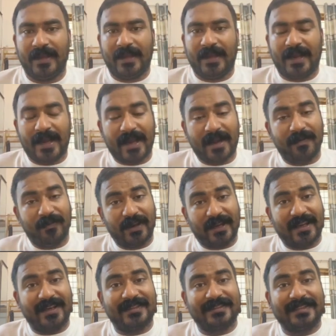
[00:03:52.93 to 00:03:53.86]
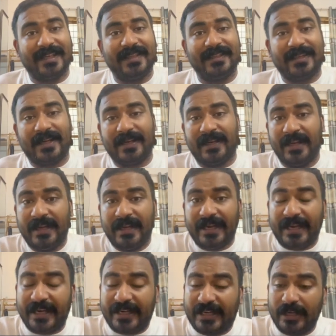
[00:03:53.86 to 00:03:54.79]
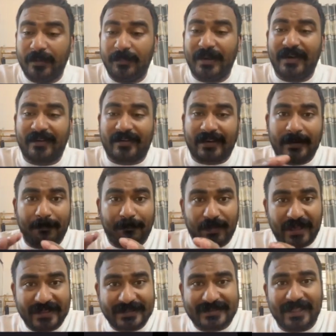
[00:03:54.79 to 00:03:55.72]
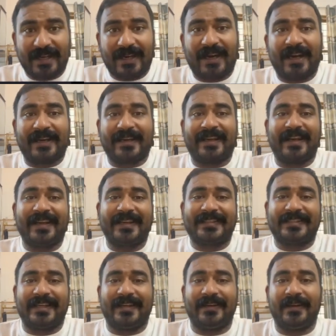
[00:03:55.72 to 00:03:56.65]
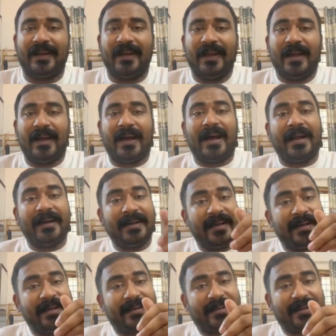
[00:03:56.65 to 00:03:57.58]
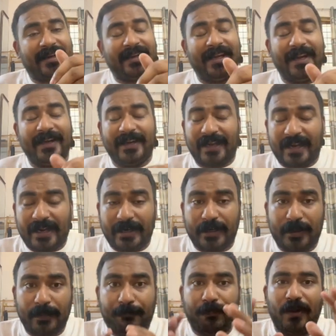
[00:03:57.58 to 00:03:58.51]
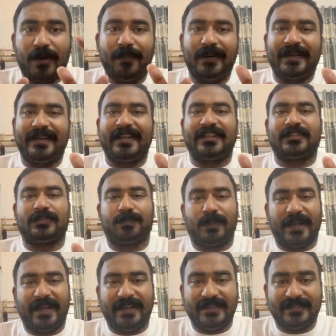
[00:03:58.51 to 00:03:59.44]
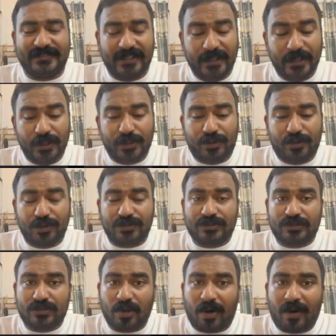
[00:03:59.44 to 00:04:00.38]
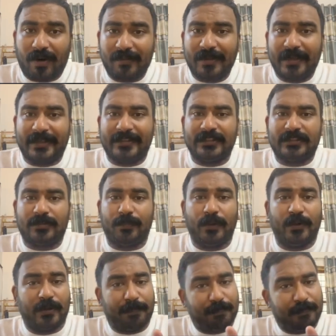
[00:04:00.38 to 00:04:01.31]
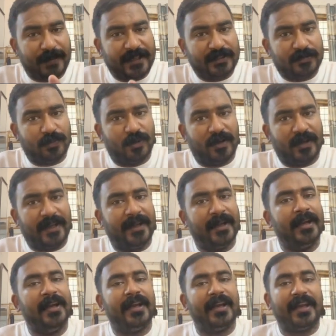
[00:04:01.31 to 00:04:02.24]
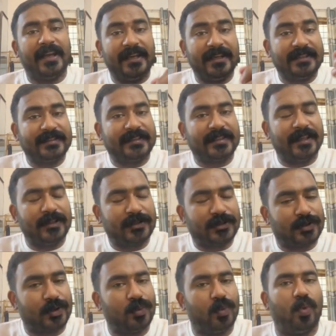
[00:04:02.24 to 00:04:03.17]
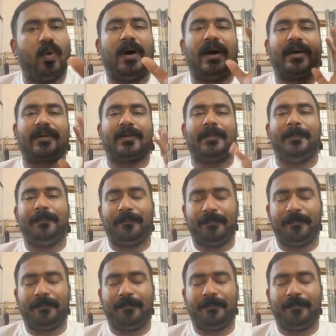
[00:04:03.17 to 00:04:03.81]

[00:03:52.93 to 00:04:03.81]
And we can say that agreement replaces the aggression and it creates a diplomatic space to solve the dispute peacefully instead through war.